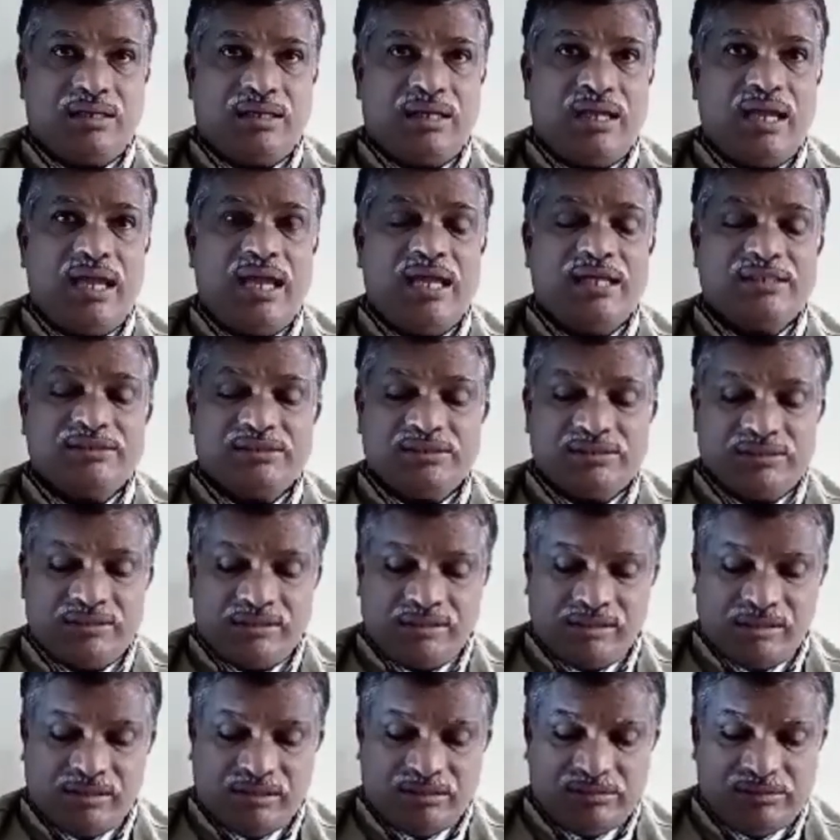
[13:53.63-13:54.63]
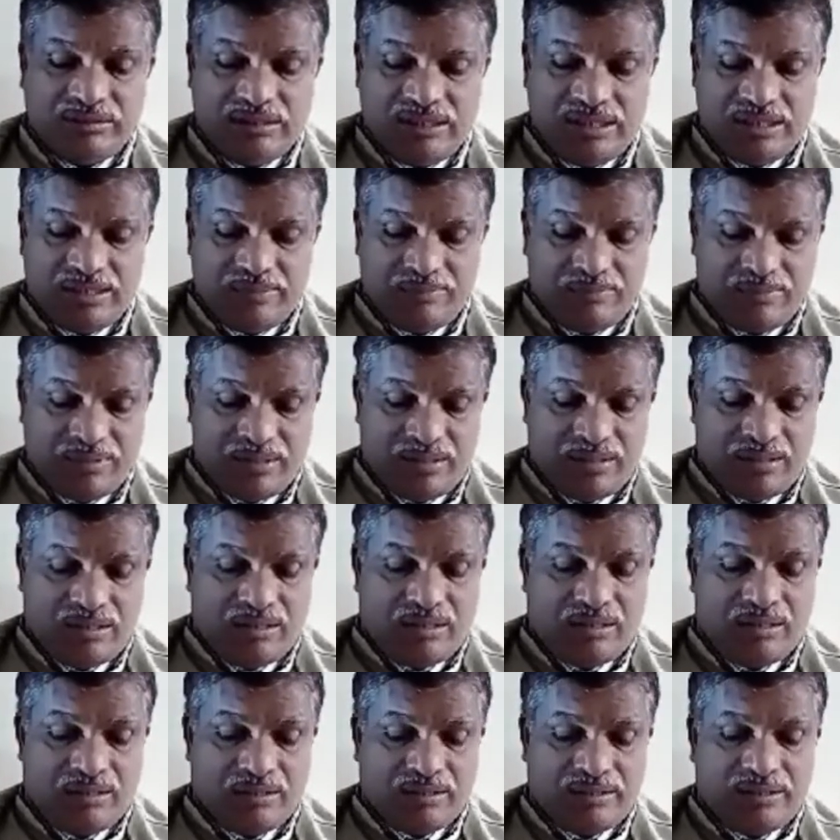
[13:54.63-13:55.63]
has the
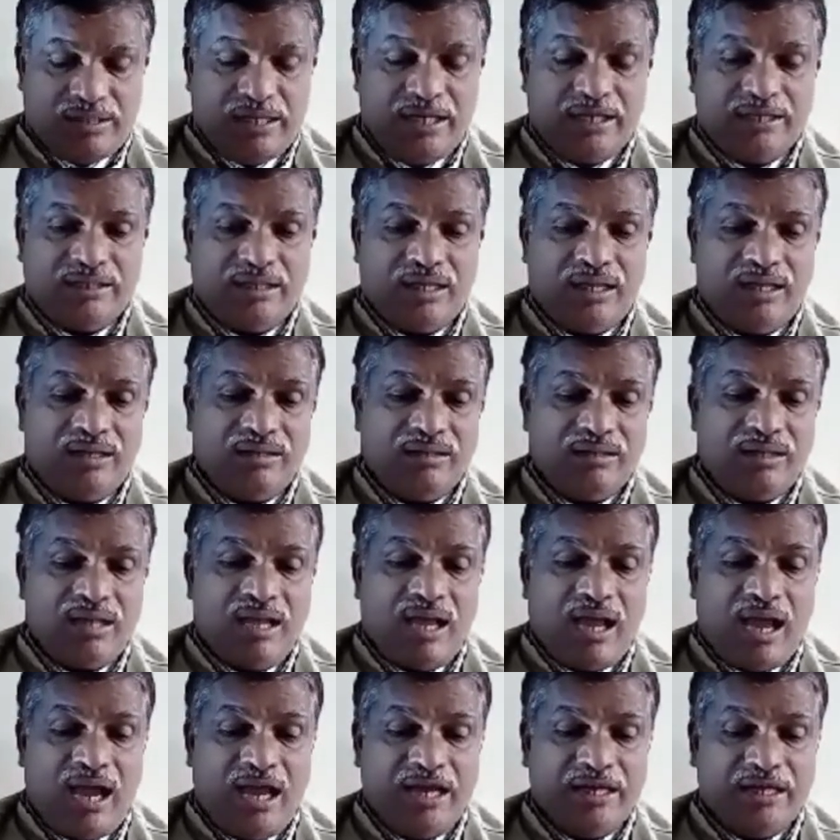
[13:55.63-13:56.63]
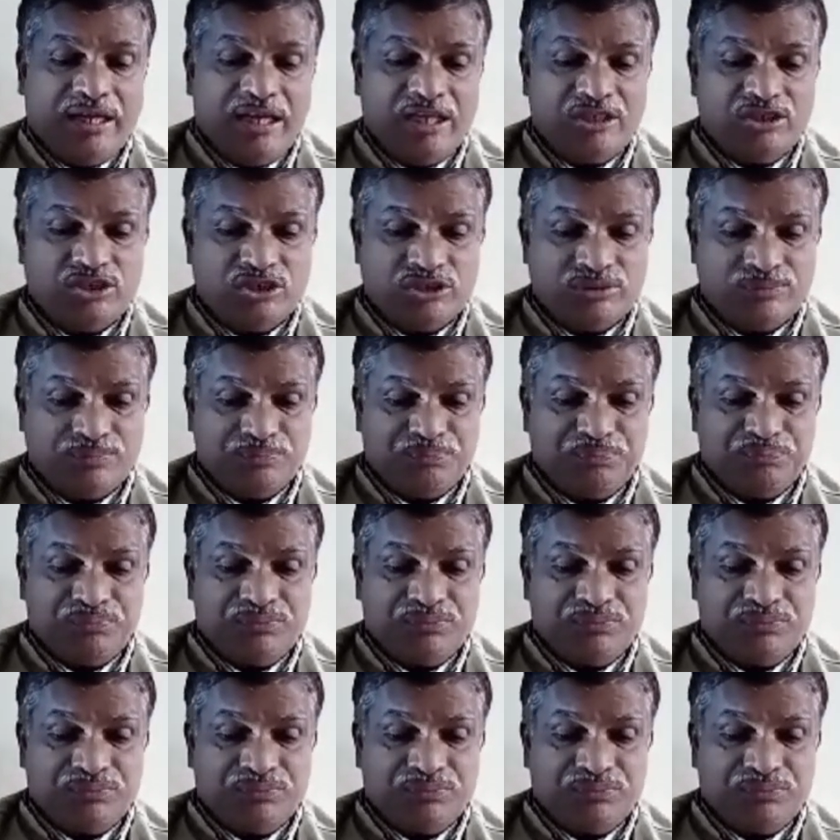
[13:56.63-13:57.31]
greater hydration.